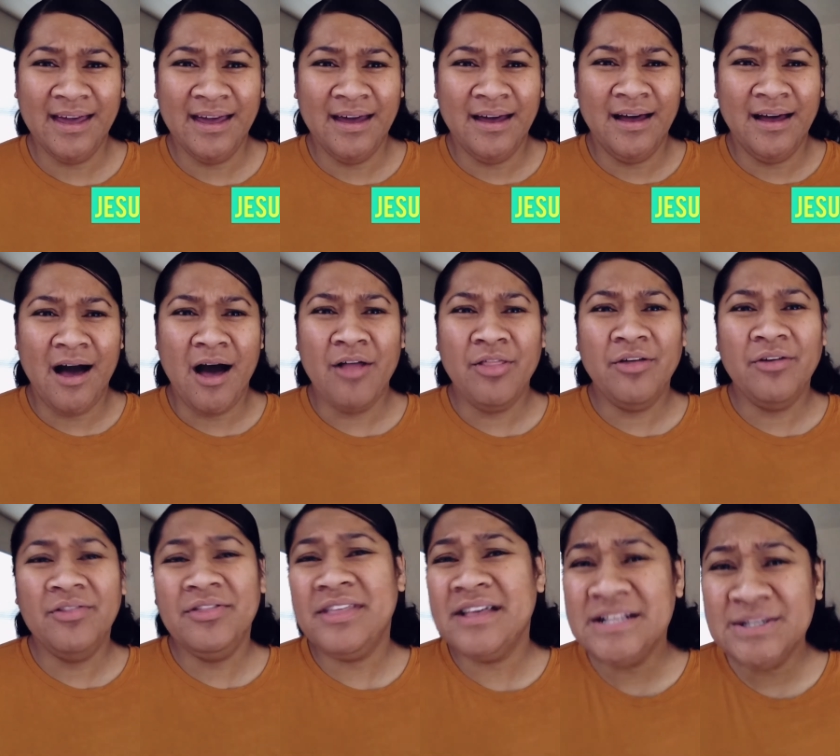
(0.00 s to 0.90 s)
Although
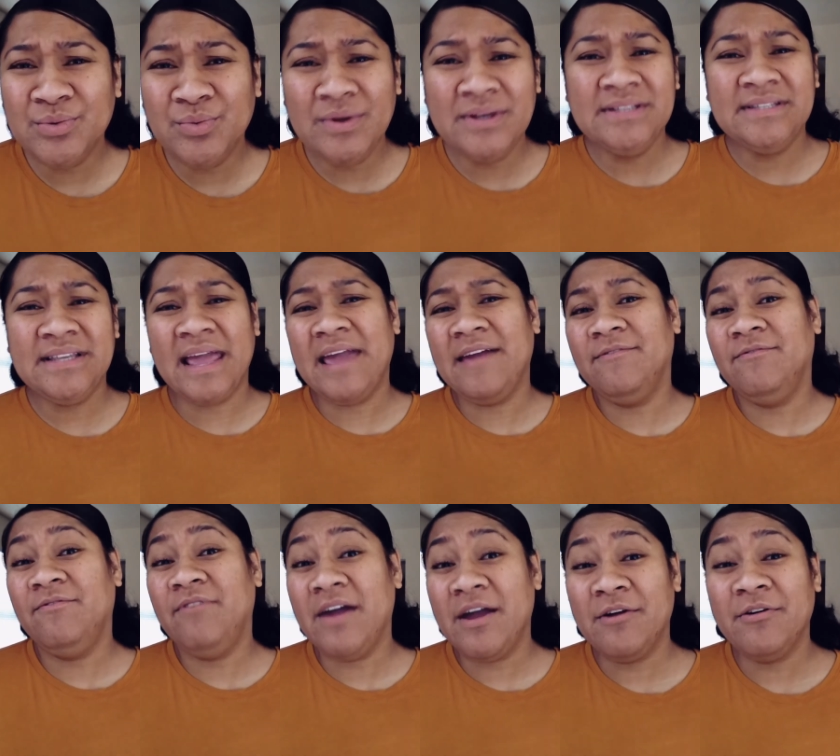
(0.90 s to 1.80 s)
this was a
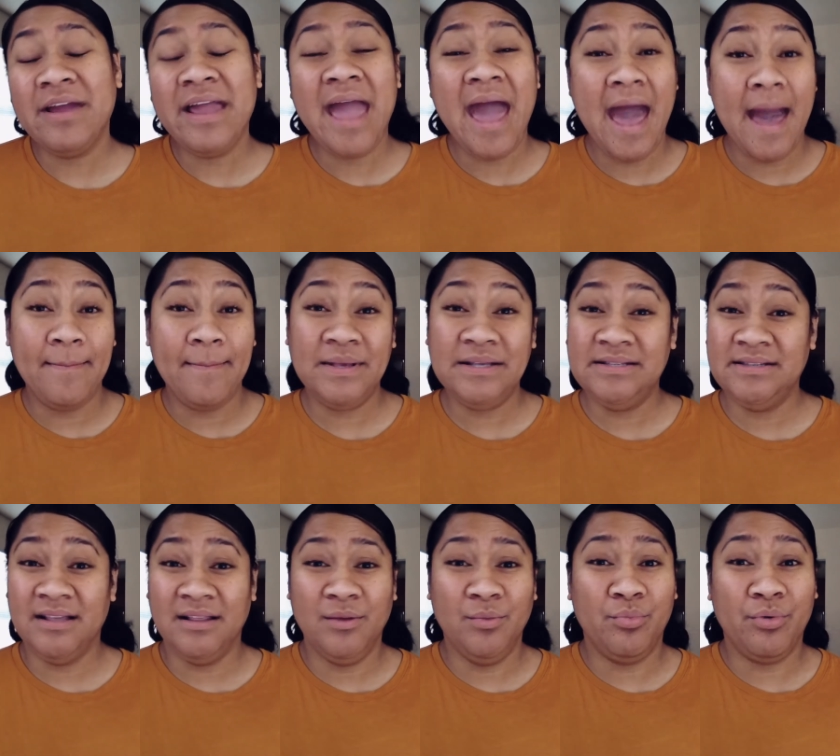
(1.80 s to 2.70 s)
very happy
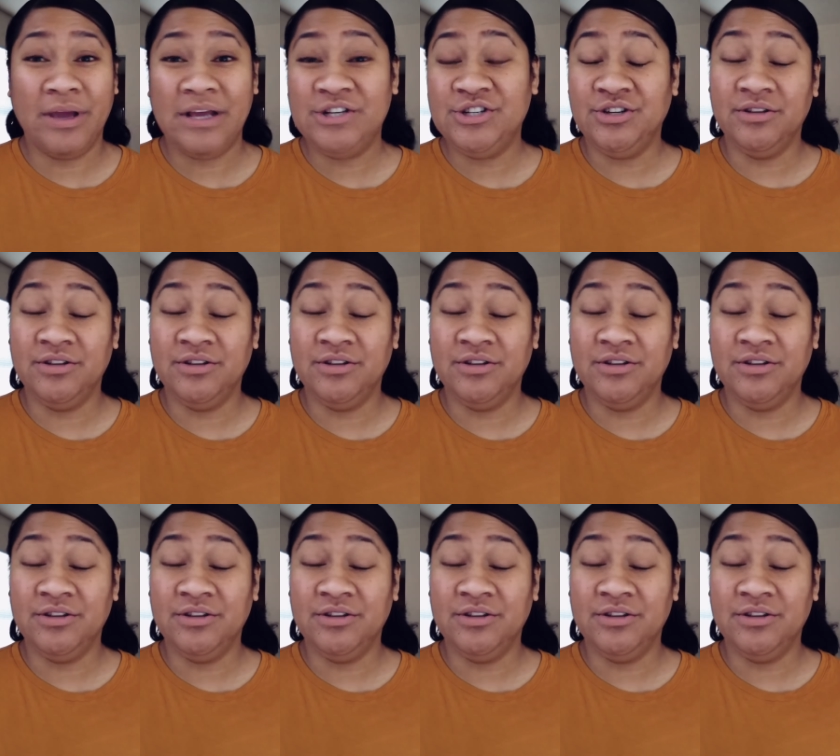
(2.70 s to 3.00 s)
celebration